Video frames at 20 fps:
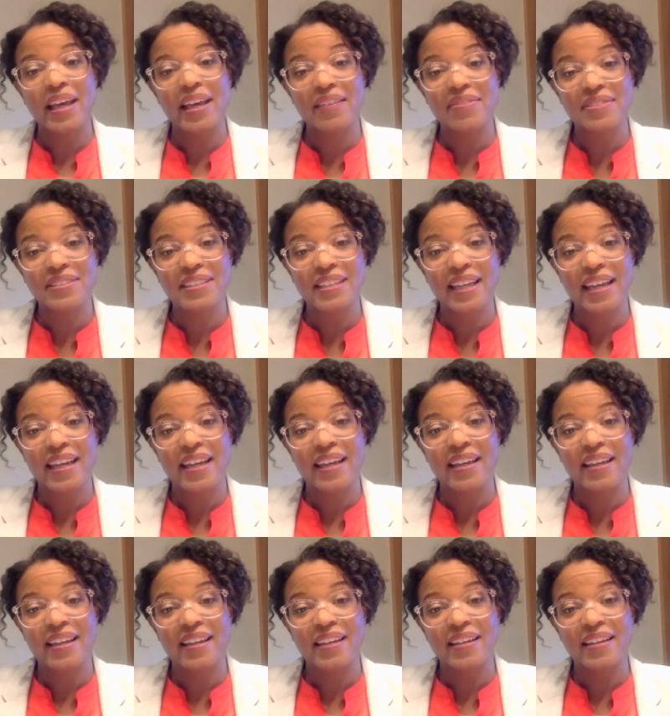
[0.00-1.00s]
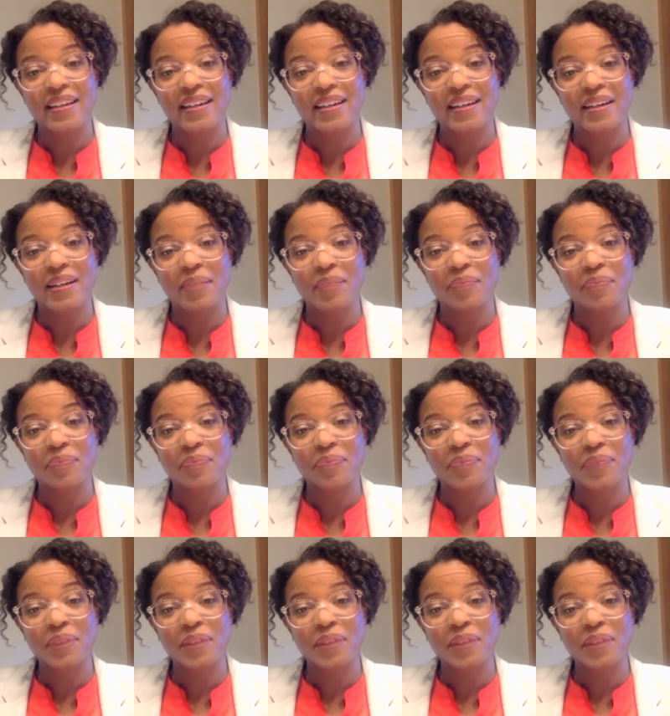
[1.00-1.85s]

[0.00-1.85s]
fda um,